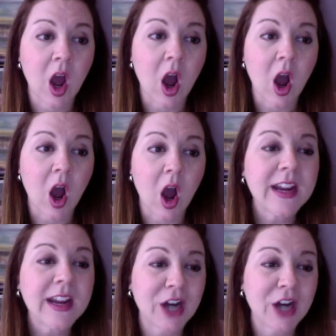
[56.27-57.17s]
over
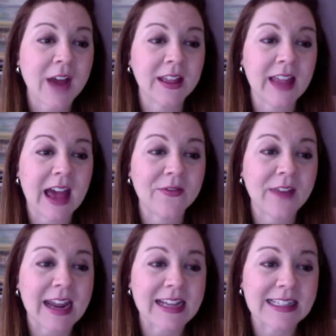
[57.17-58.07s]
here on the
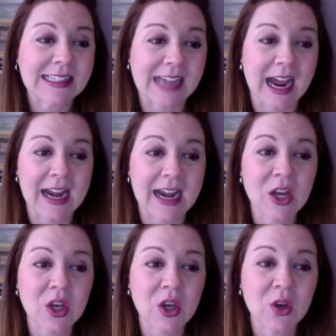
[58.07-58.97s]
left-hand side,
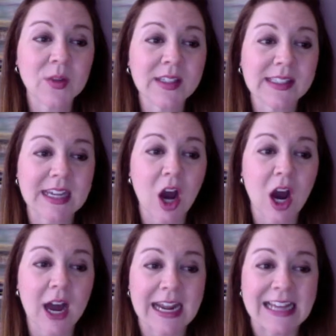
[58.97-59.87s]
you will see
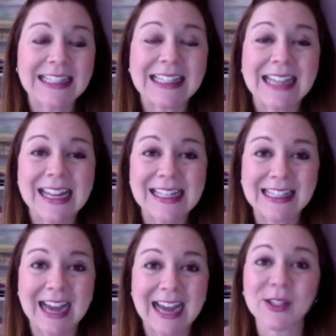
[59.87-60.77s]
Audience
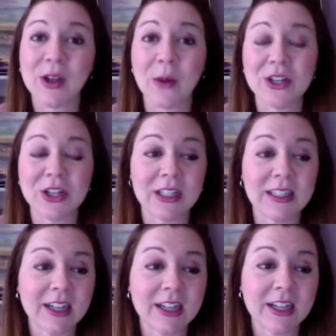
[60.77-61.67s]
Insights. So I want you to
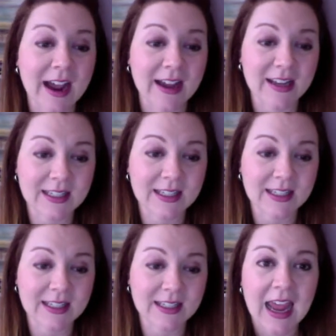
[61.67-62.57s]
click on that,
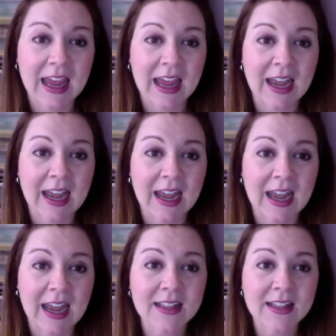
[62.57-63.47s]
and
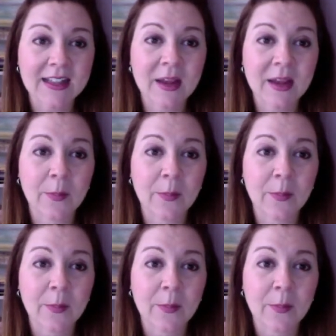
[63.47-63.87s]
that's gonna